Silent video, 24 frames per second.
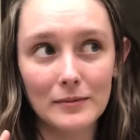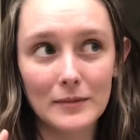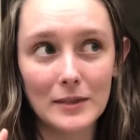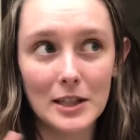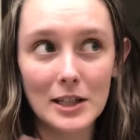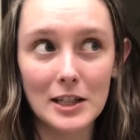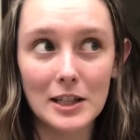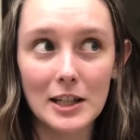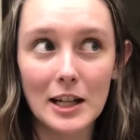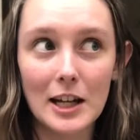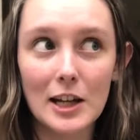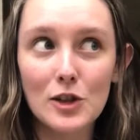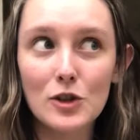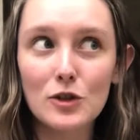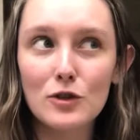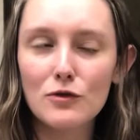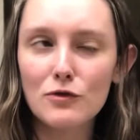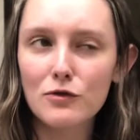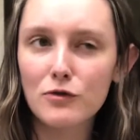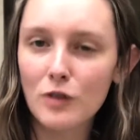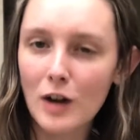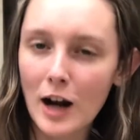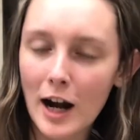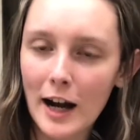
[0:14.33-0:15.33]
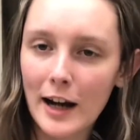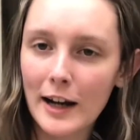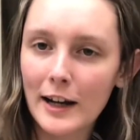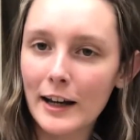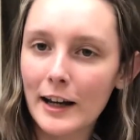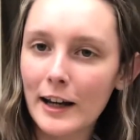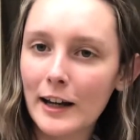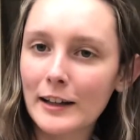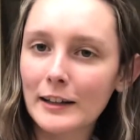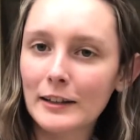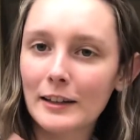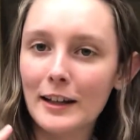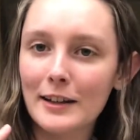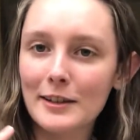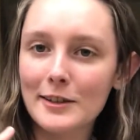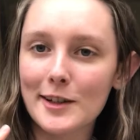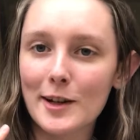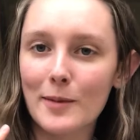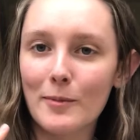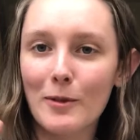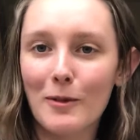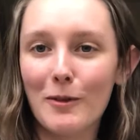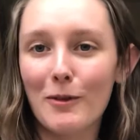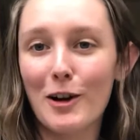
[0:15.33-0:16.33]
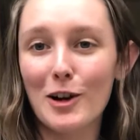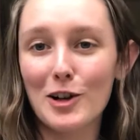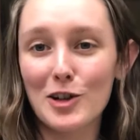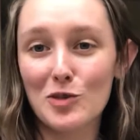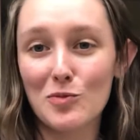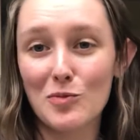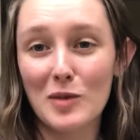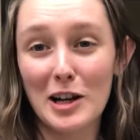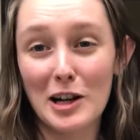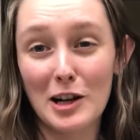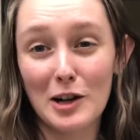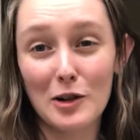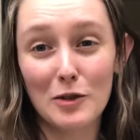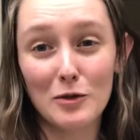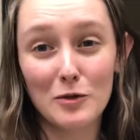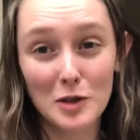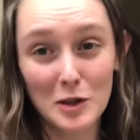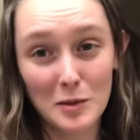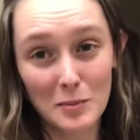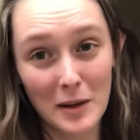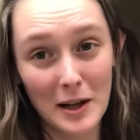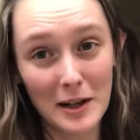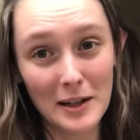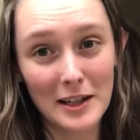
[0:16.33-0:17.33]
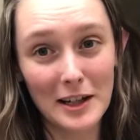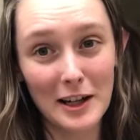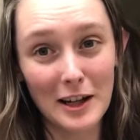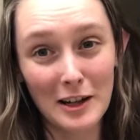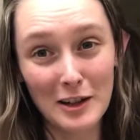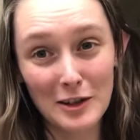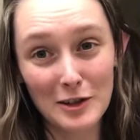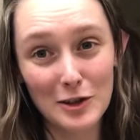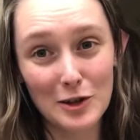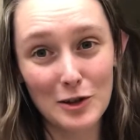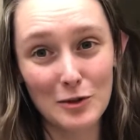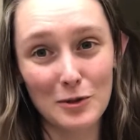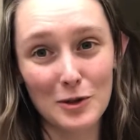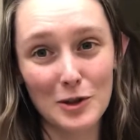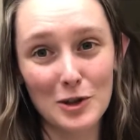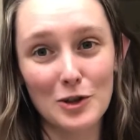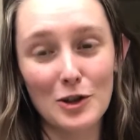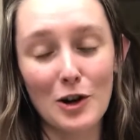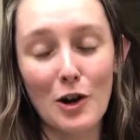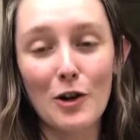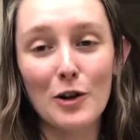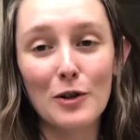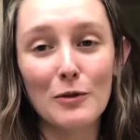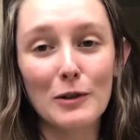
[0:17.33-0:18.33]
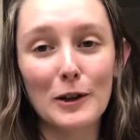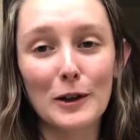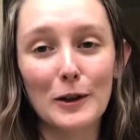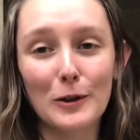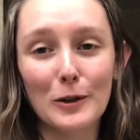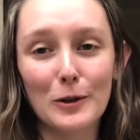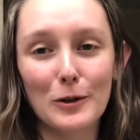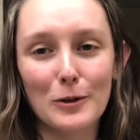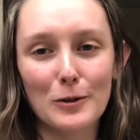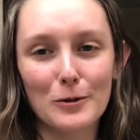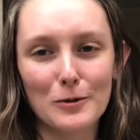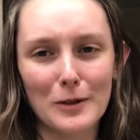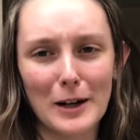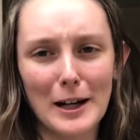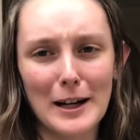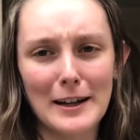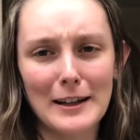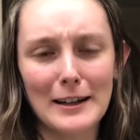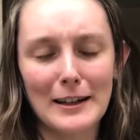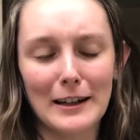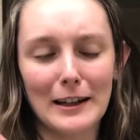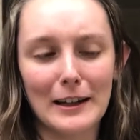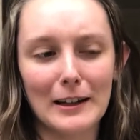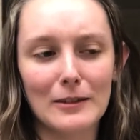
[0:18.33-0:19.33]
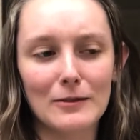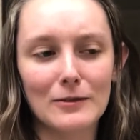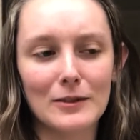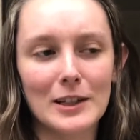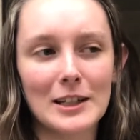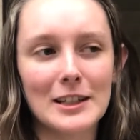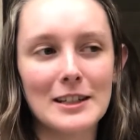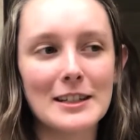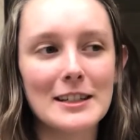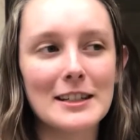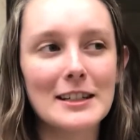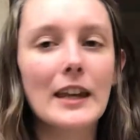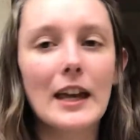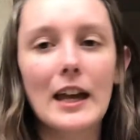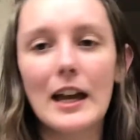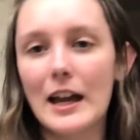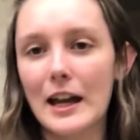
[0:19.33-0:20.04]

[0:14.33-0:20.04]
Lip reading: today's Friday. Last time I washed my hair was Monday, so we're starting with a great canvas.